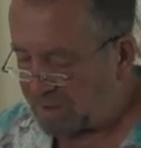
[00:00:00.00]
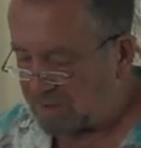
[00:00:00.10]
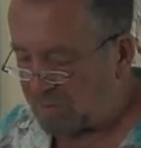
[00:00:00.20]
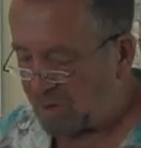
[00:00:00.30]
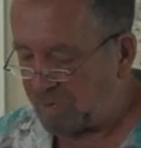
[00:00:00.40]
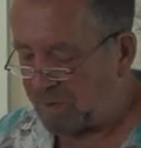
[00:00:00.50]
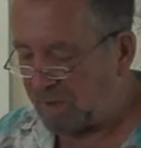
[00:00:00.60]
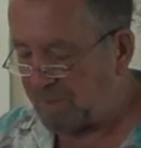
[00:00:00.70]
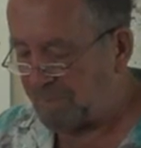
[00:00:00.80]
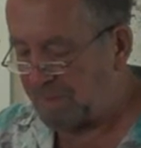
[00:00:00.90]
and there he
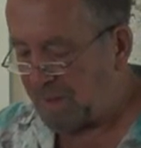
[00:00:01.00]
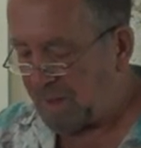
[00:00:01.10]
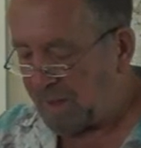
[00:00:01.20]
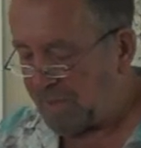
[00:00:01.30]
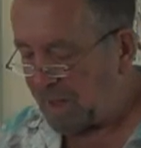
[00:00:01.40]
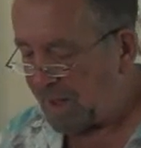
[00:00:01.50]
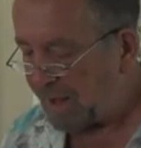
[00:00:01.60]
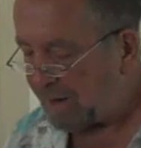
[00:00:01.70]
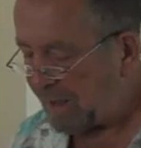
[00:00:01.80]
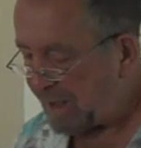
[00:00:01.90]
was, just as
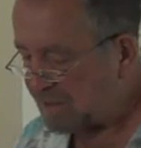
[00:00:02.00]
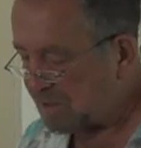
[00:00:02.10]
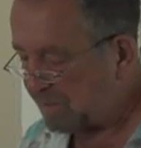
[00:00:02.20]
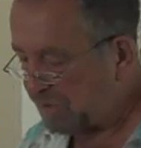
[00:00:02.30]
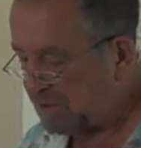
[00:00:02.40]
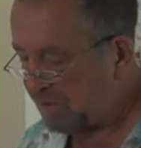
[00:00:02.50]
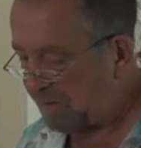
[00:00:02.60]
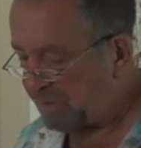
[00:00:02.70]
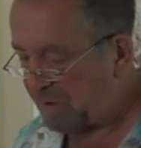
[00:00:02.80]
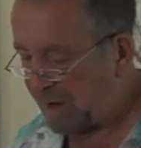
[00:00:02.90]
before, sitting
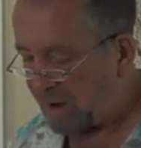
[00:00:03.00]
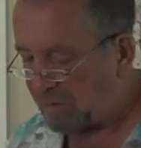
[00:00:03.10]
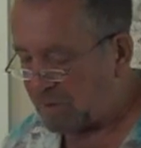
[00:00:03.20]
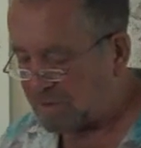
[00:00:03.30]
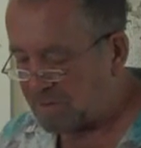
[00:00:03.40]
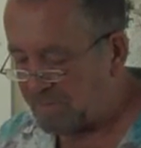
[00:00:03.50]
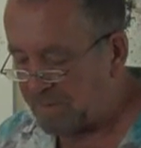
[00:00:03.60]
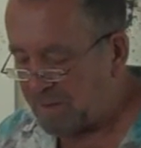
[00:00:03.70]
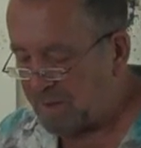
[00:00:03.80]
on the floor grinning.